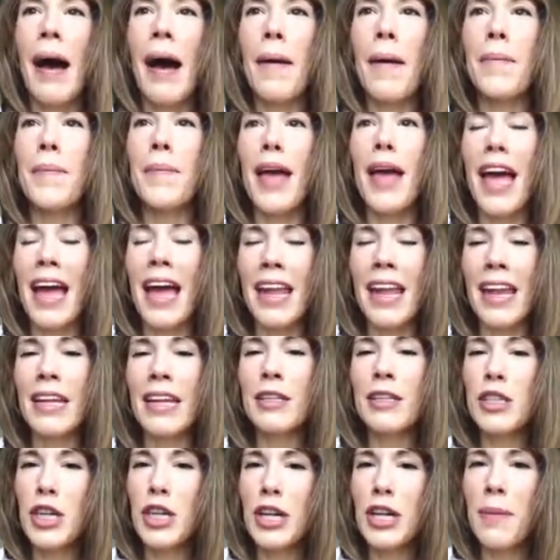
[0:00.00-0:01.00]
And
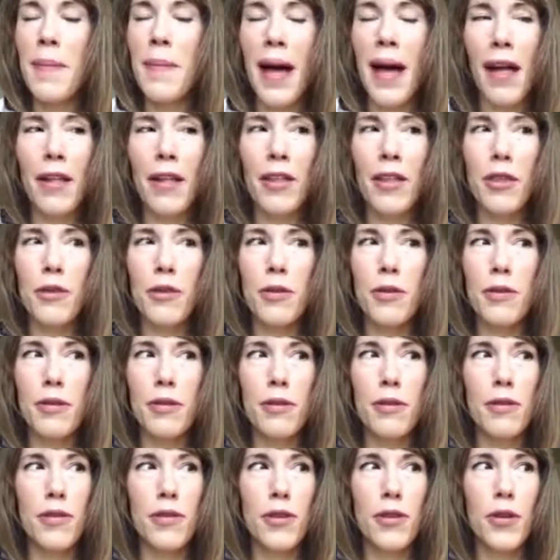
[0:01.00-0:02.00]
it took about
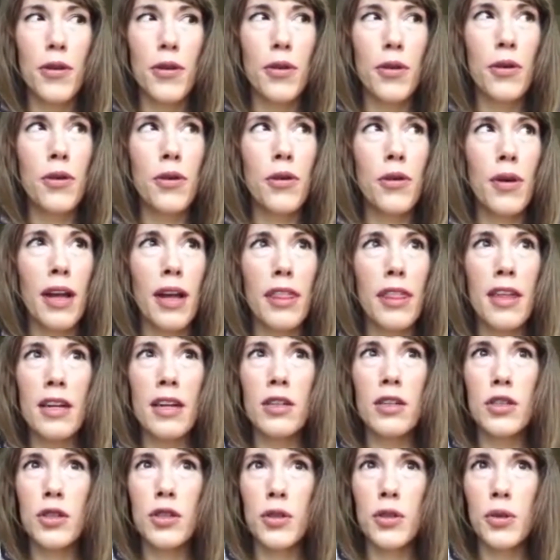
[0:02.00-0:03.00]
I
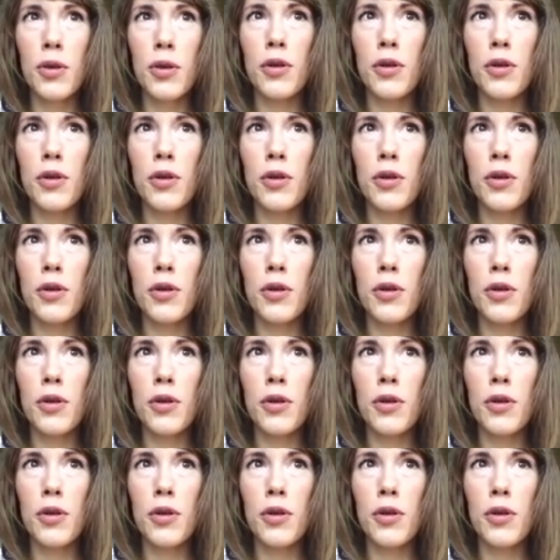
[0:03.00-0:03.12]
think